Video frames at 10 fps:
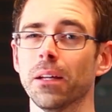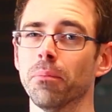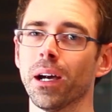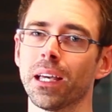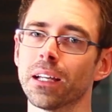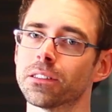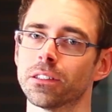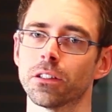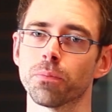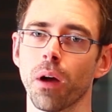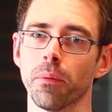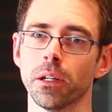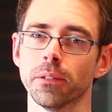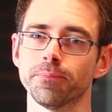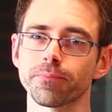my guess is it's
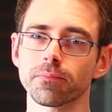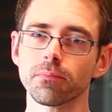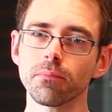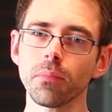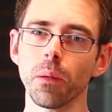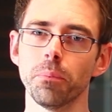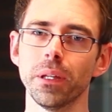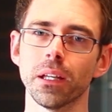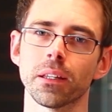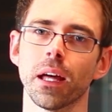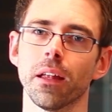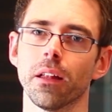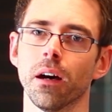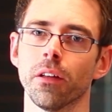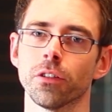probably, being that
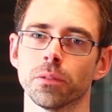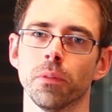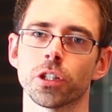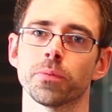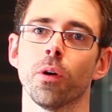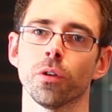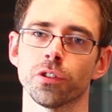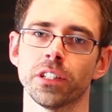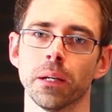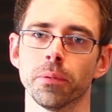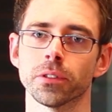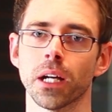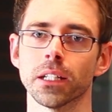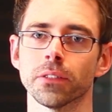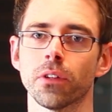there's a much smaller sample
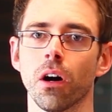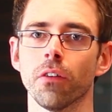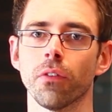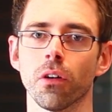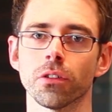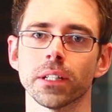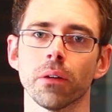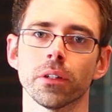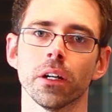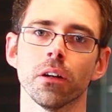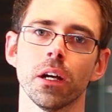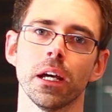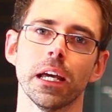size of Golf Rs out there,